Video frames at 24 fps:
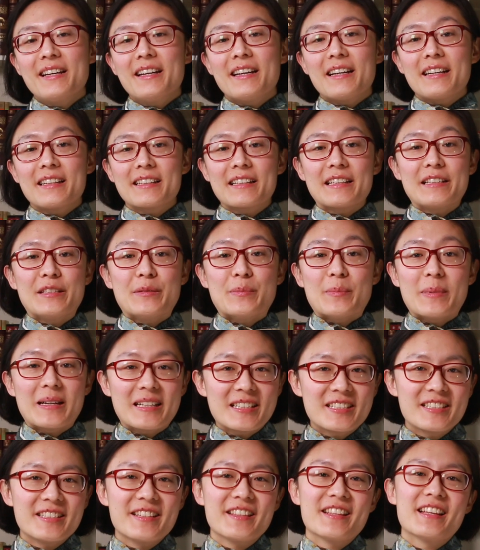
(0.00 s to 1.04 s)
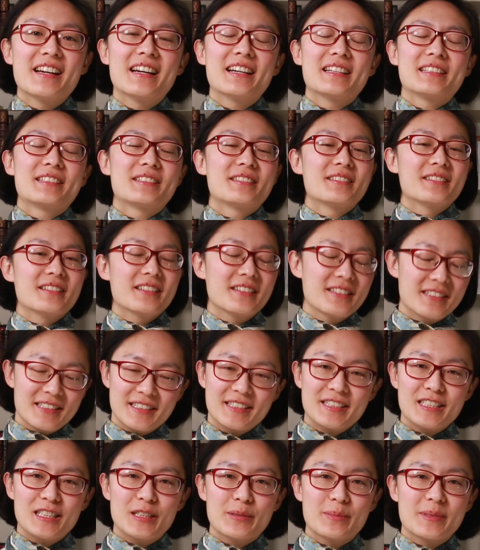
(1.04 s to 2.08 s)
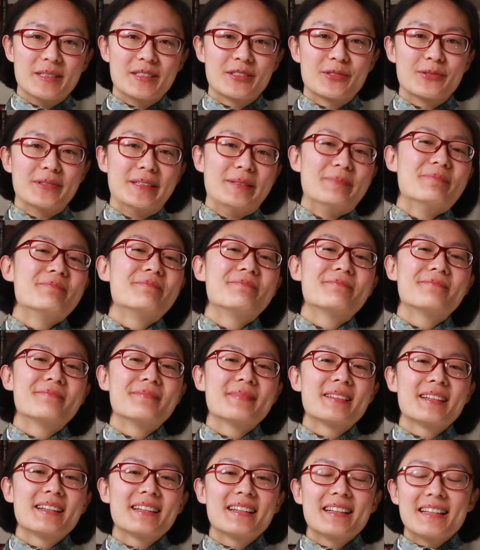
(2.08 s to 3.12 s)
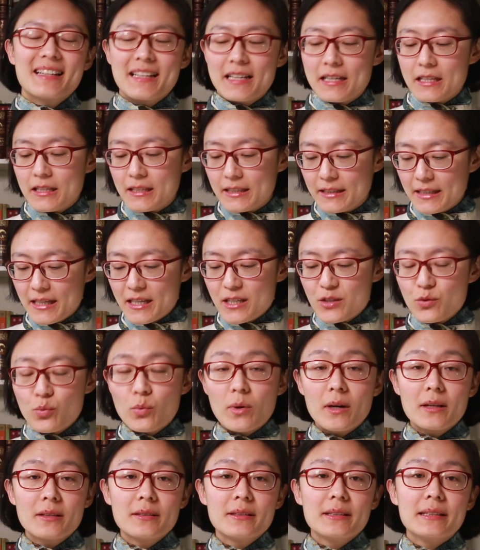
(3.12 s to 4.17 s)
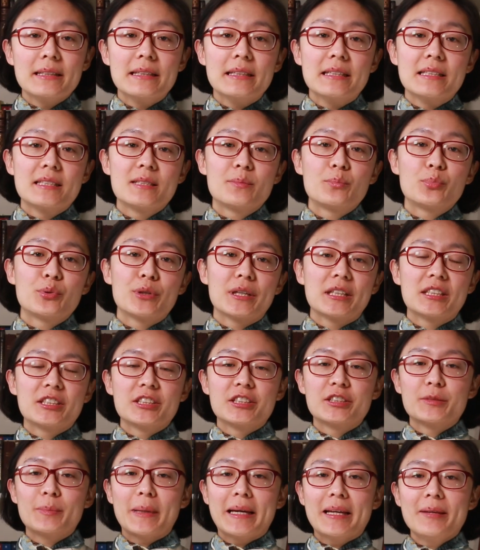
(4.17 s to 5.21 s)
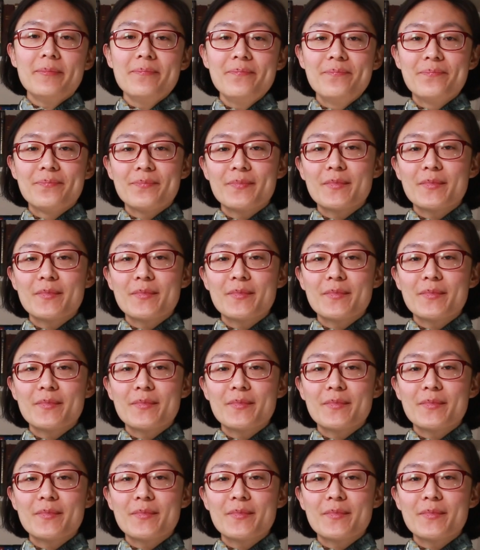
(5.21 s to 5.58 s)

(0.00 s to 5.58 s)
I can imagine that on a cinema screen. The next one is Precious Bane.